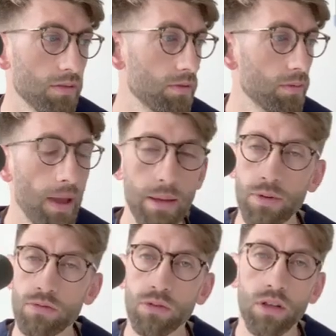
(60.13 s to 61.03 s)
papers will
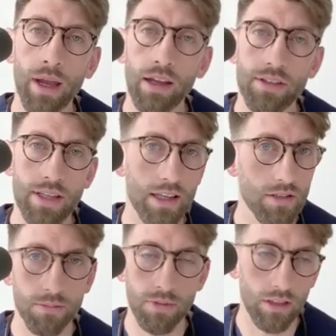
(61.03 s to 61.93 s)
come out and say
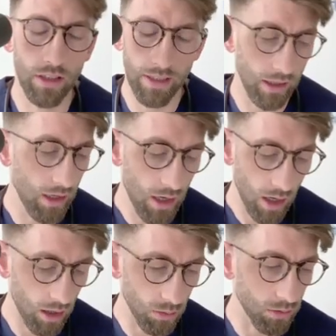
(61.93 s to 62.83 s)
something like,
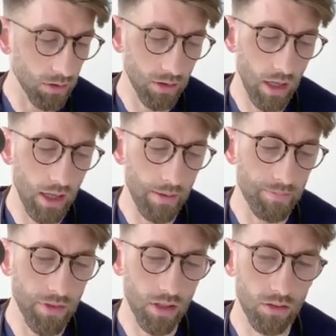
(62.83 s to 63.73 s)
oh,
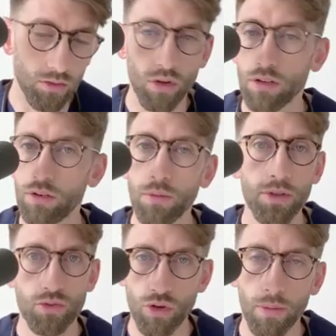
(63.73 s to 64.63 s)
numbers
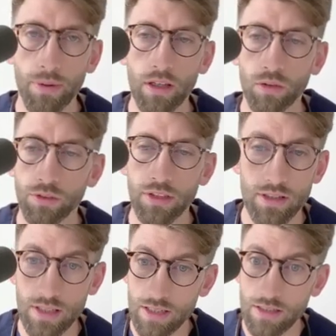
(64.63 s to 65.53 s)
dropping and all this.
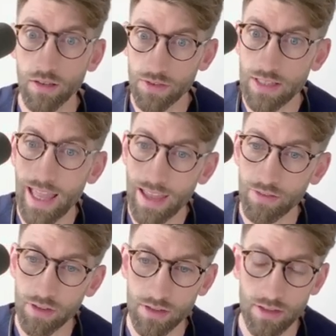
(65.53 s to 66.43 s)
This is obviously
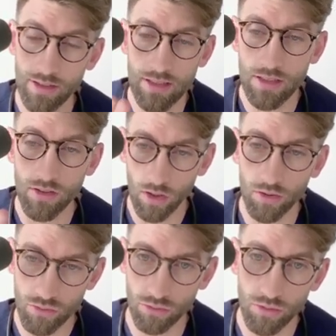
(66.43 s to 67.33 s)
evidence that this is not
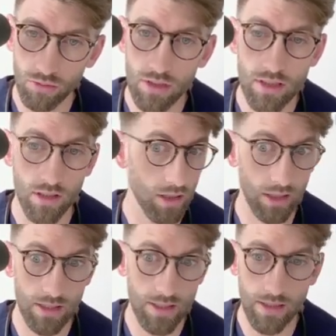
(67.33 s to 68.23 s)
true. This is, like I
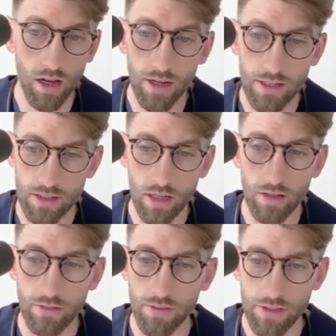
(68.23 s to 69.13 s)
say, the highest I've
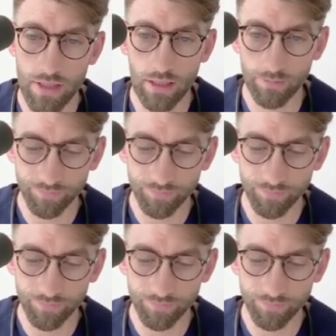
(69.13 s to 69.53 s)
ever seen it.